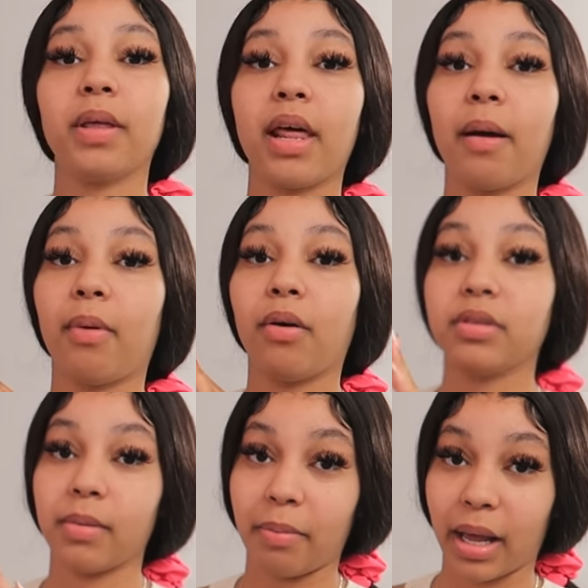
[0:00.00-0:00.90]
pair that i bought
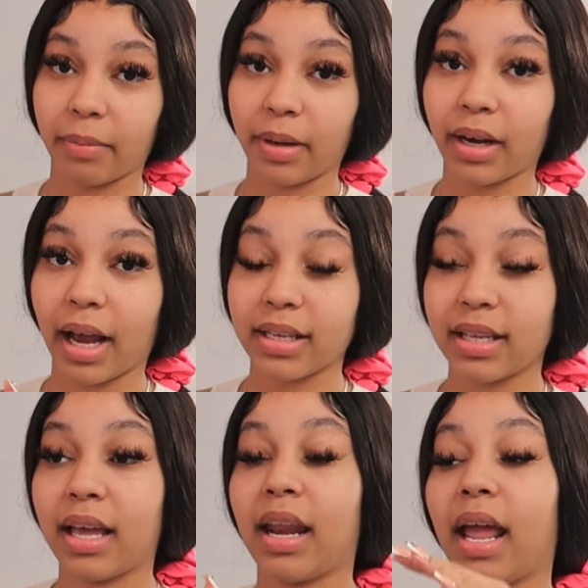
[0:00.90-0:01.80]
was my black pair like i
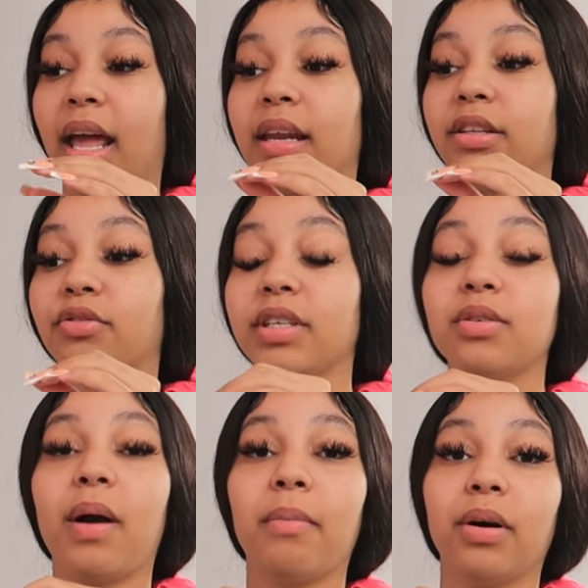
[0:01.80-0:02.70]
said and the
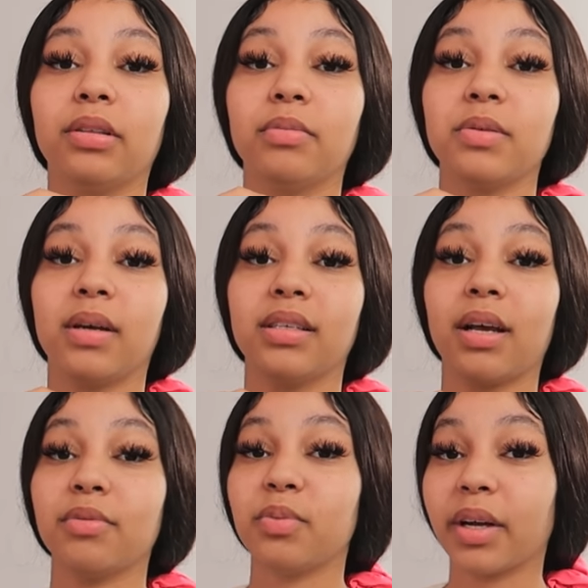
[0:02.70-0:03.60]
reason why i bought them was because
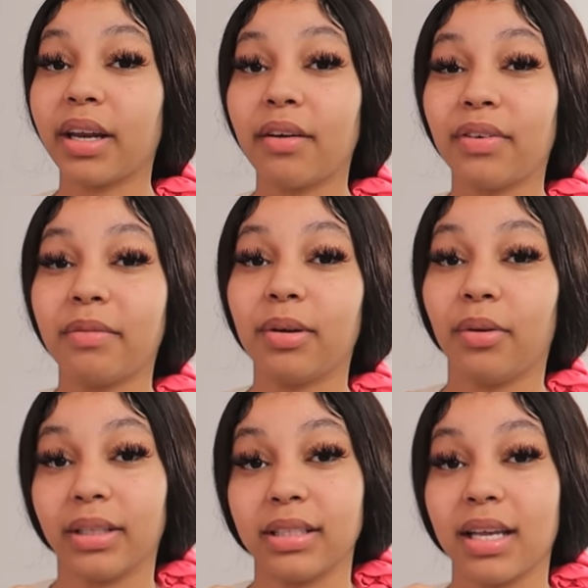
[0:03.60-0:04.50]
i was working at five
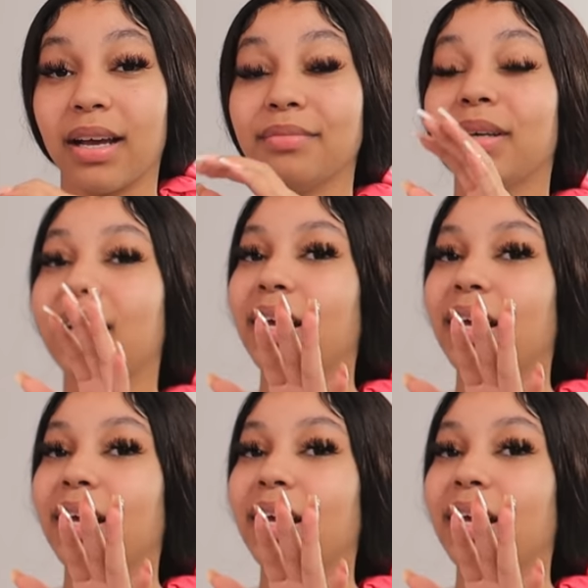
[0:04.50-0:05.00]
below at the time